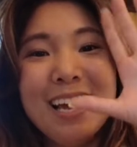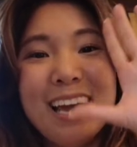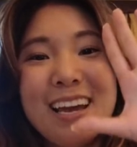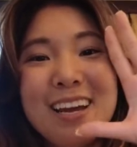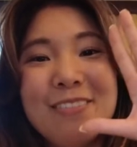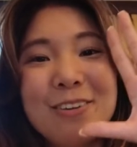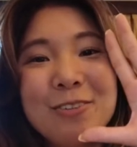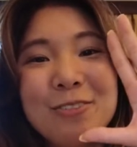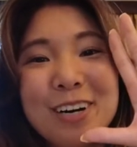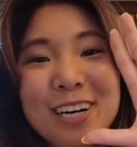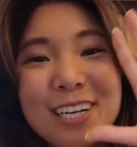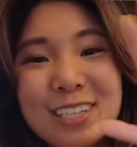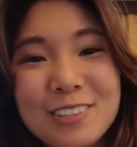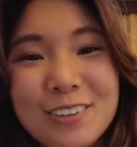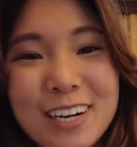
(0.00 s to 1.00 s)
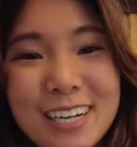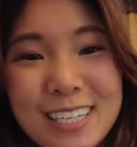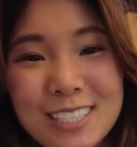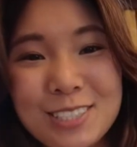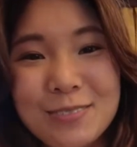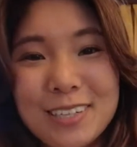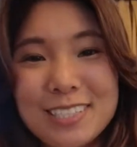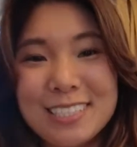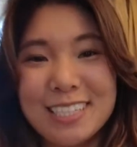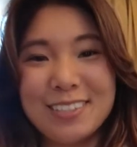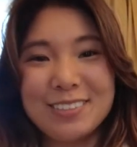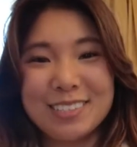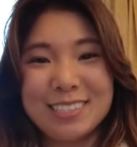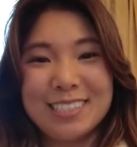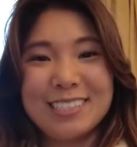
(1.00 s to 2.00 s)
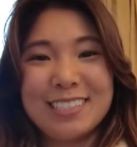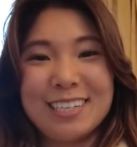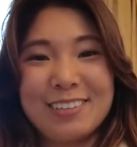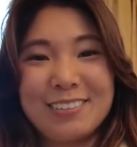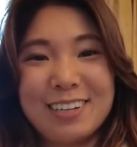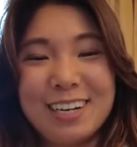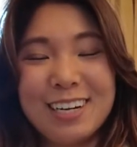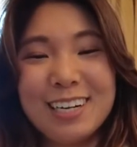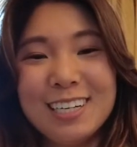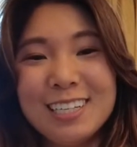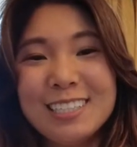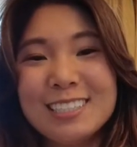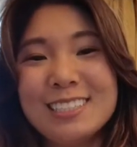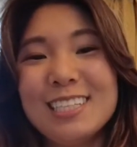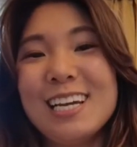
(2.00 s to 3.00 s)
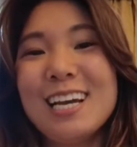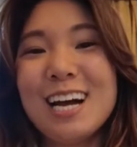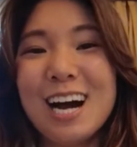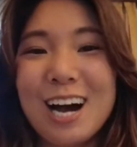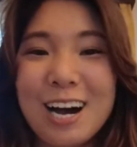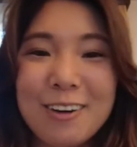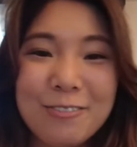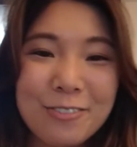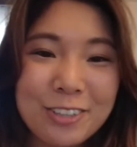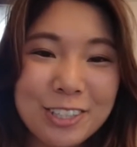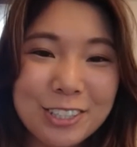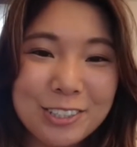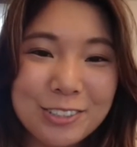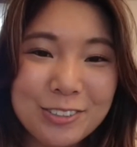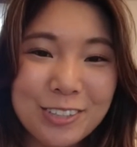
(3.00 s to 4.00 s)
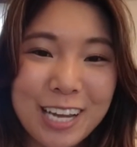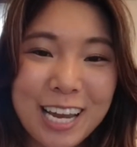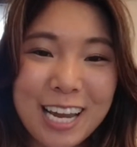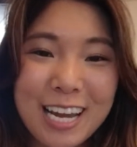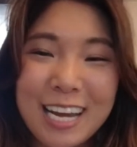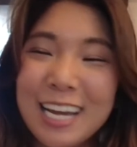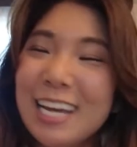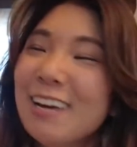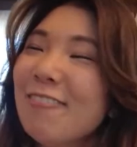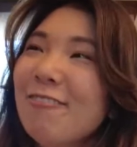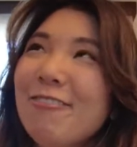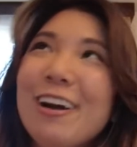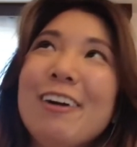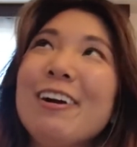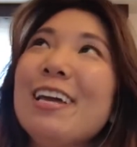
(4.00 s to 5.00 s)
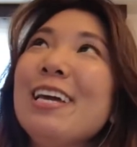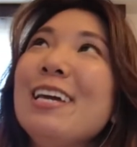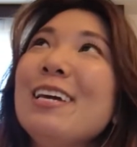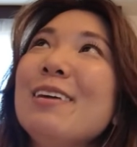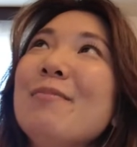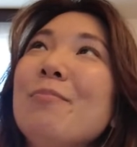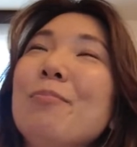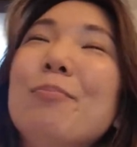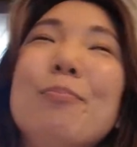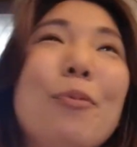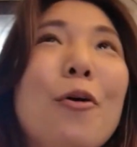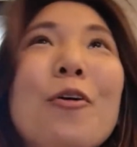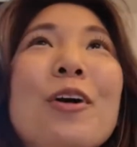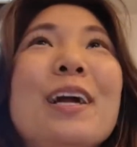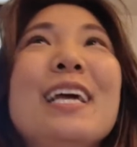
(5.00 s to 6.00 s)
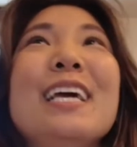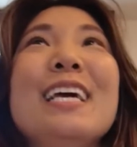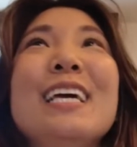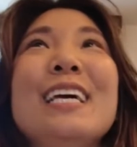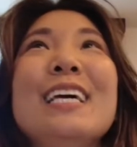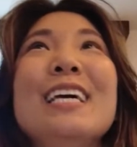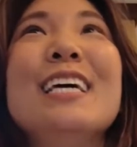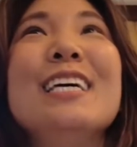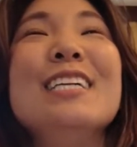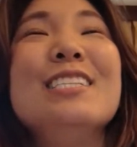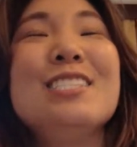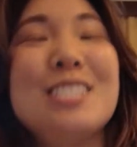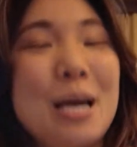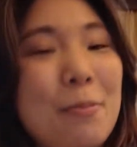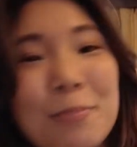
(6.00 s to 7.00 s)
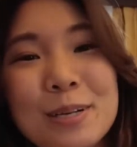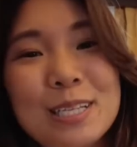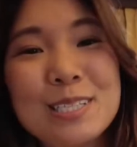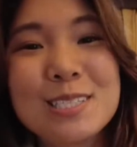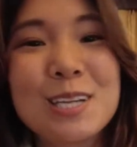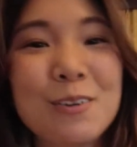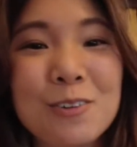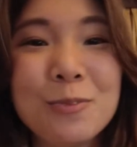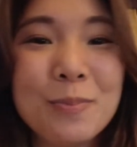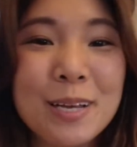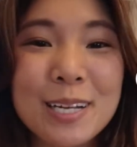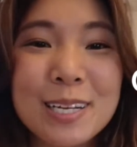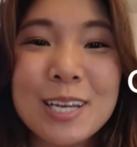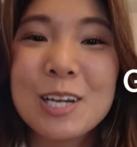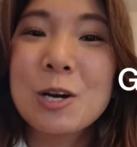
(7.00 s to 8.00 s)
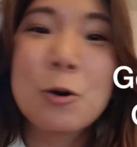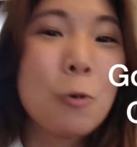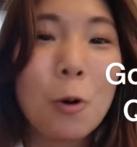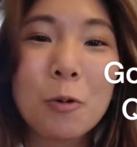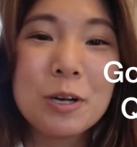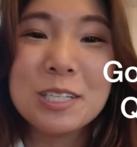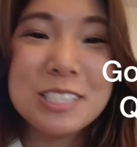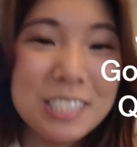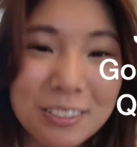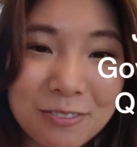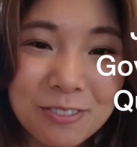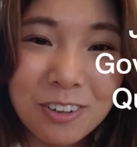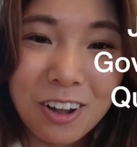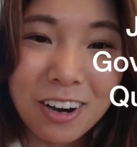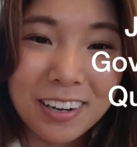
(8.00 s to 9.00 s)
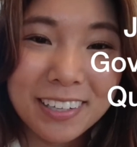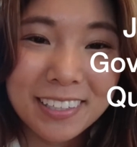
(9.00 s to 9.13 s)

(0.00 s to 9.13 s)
Hey everyone, okaeri to my channel. This is Sakura. Today I have for you a very boring Japanese government quarantine vlog.